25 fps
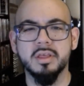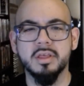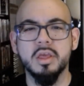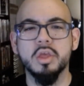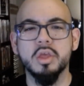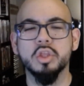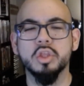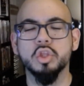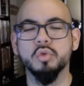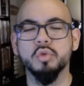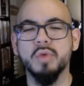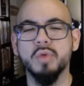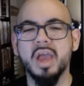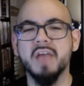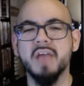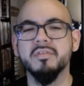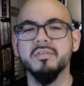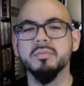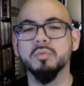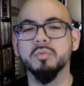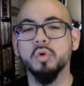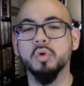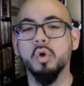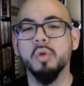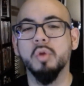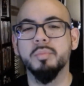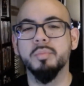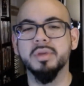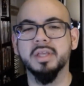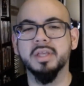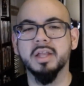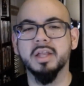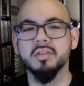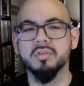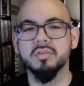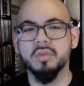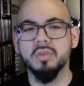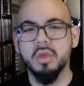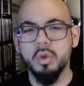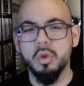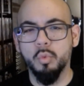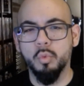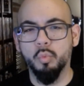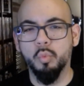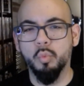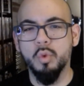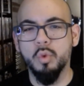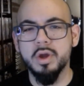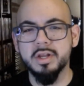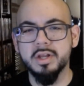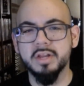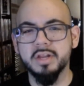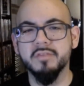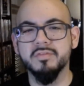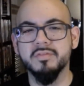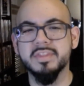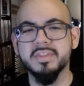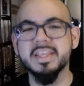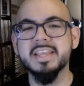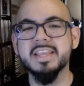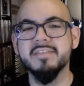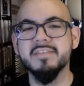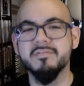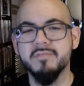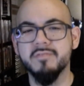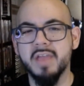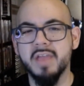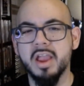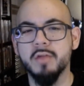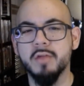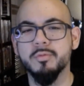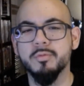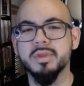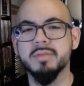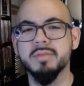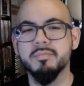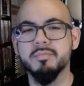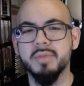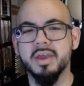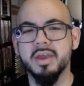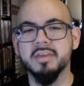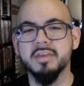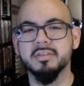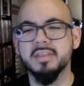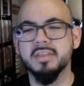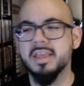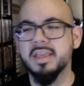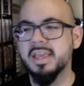You have him go up against one of the very best.